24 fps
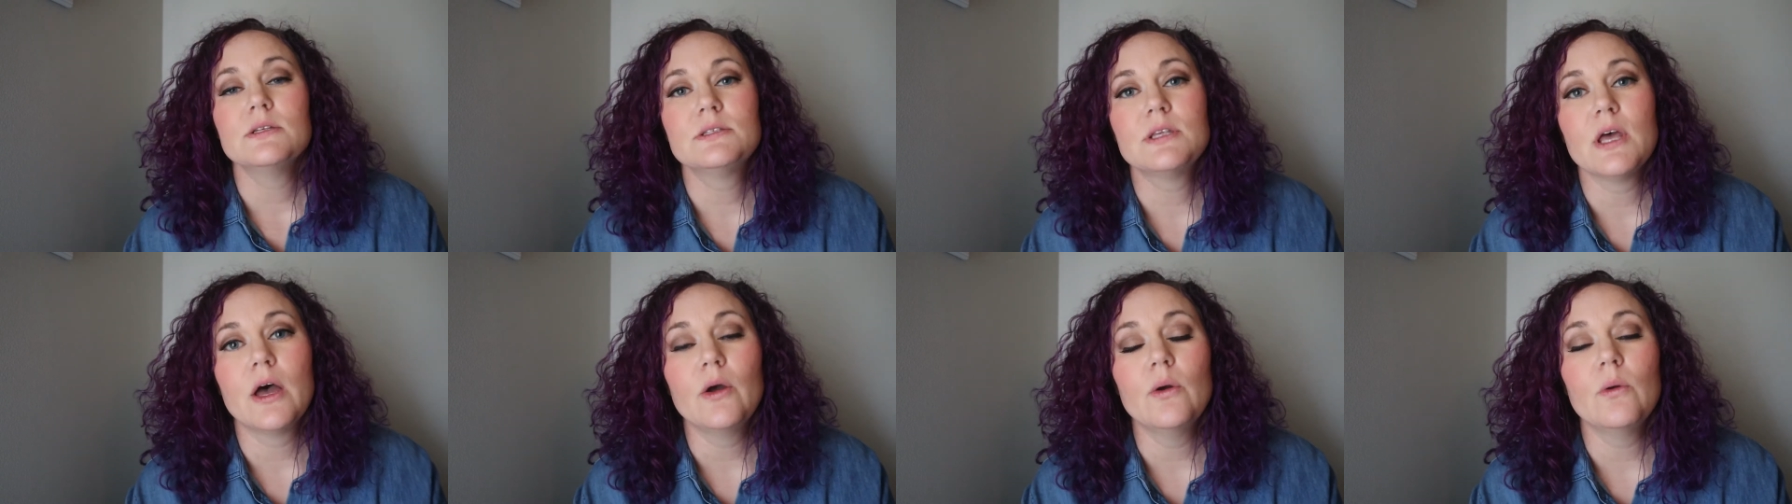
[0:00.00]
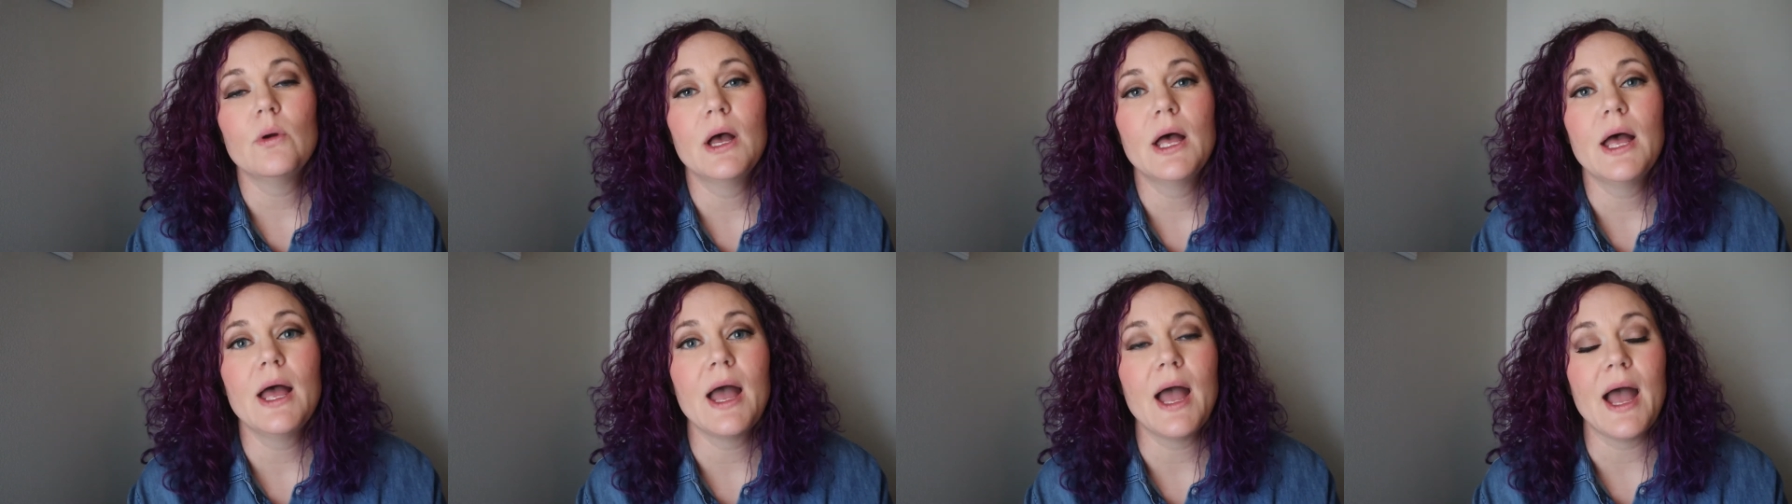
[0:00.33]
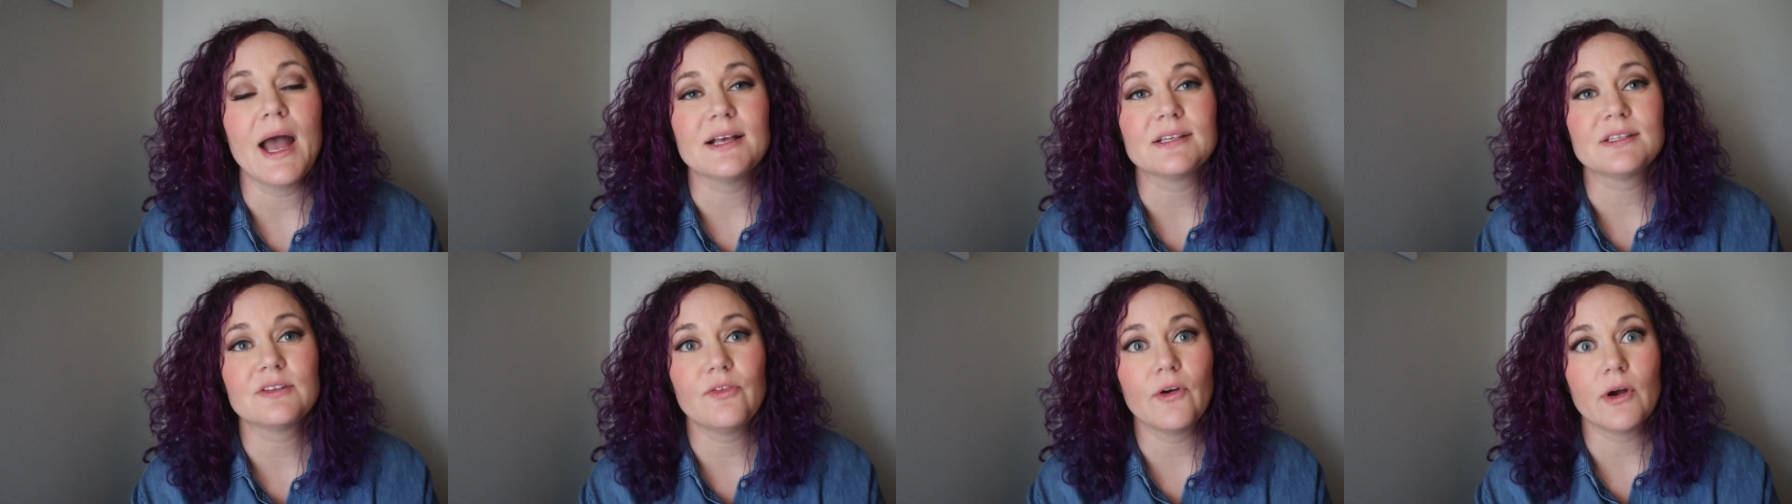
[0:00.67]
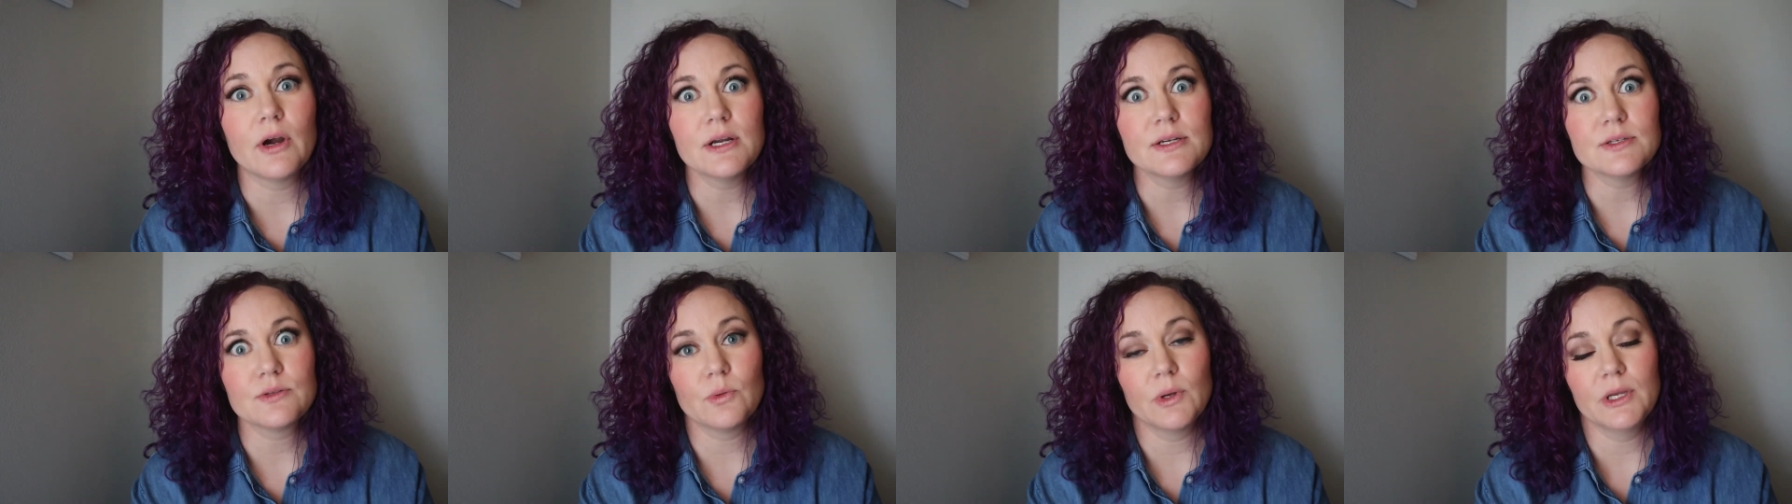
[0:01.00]
So as
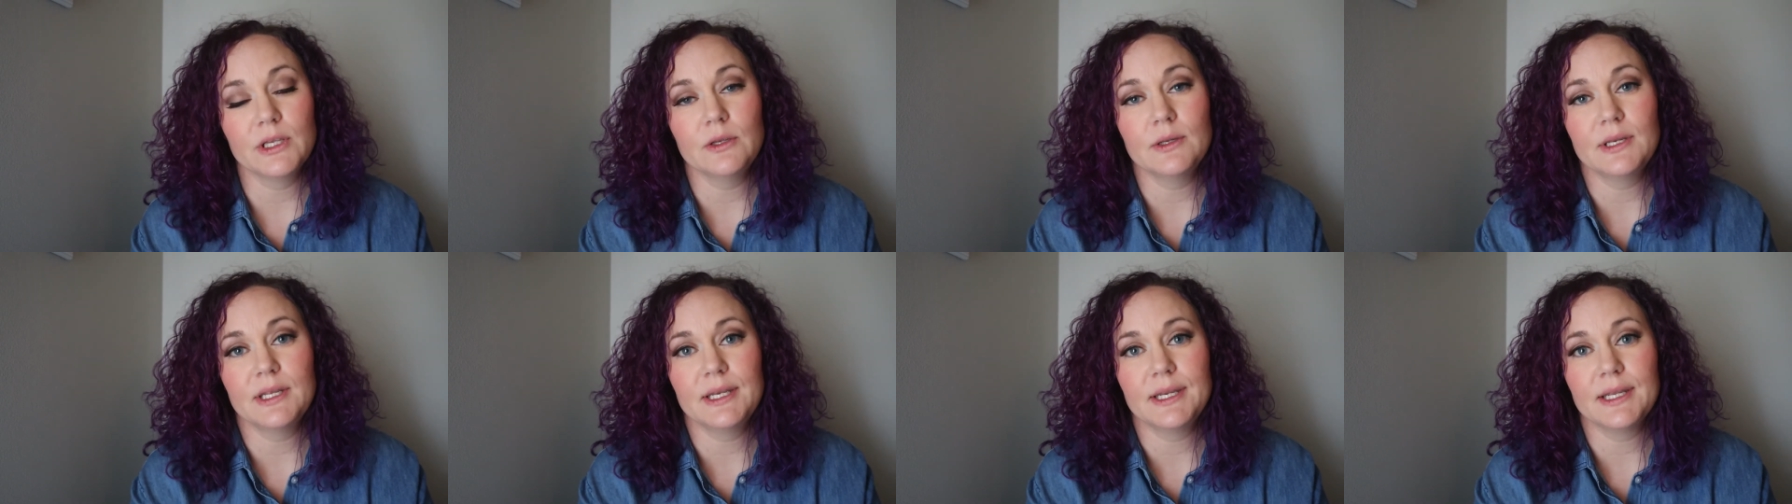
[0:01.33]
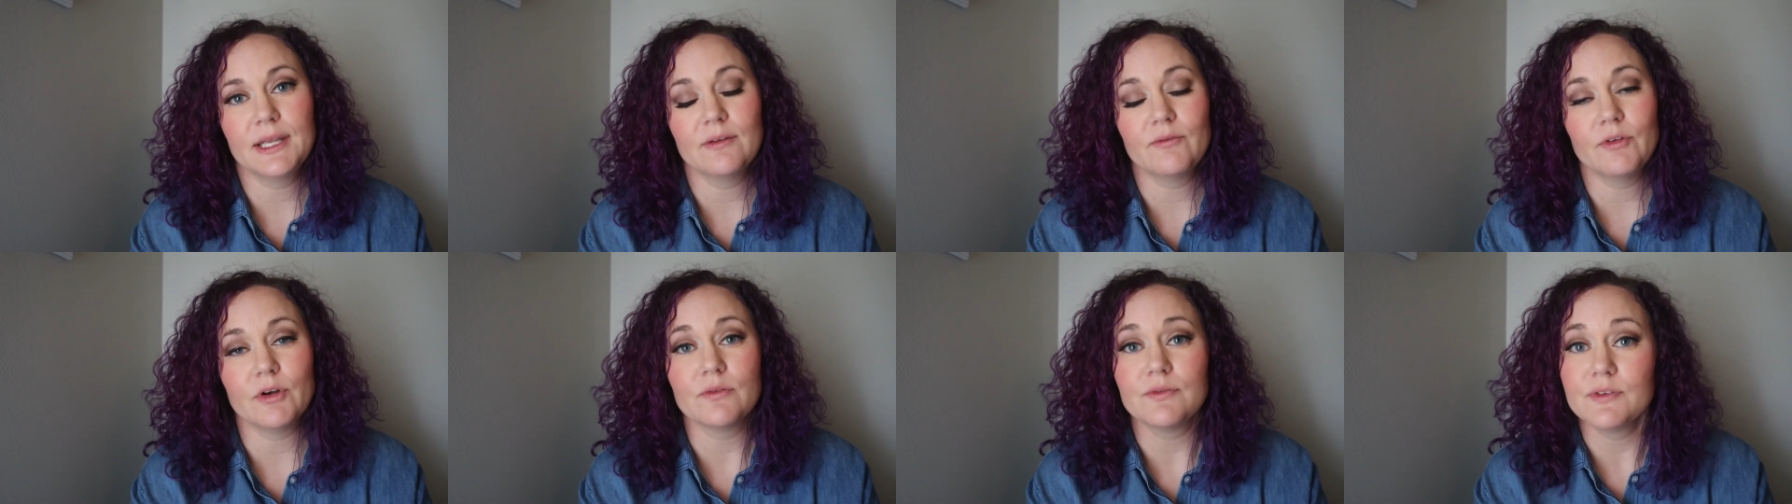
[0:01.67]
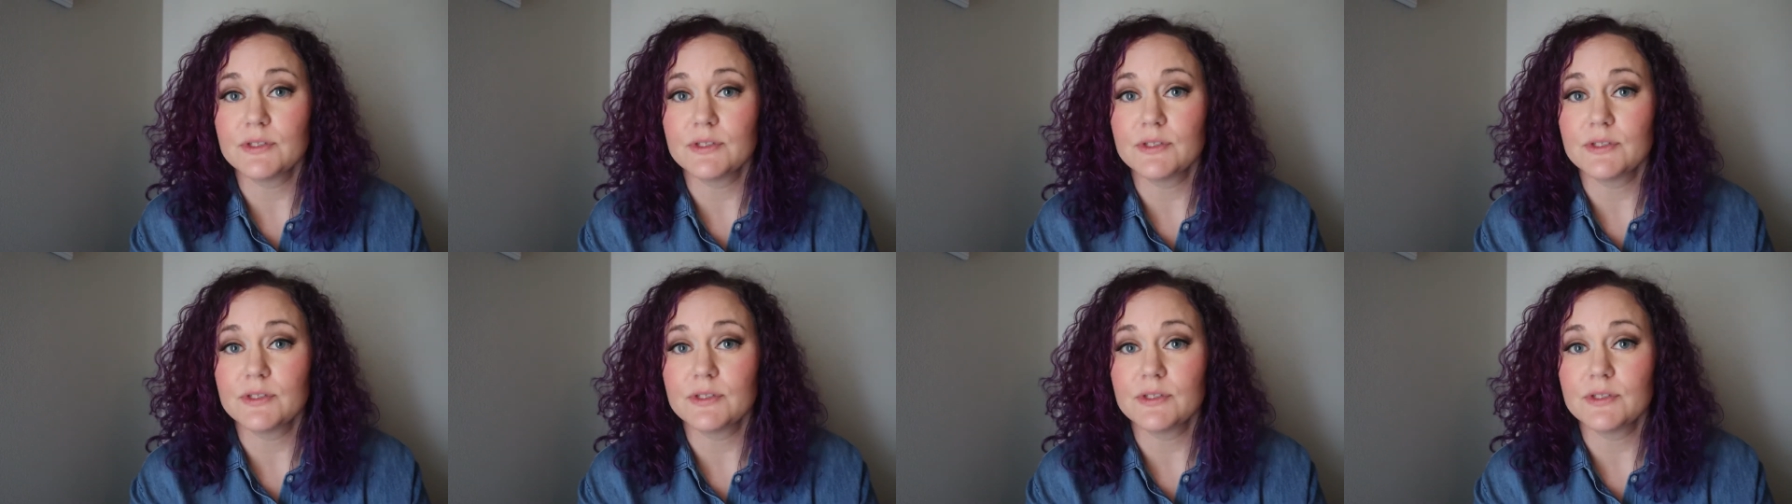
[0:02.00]
far as what you need to give your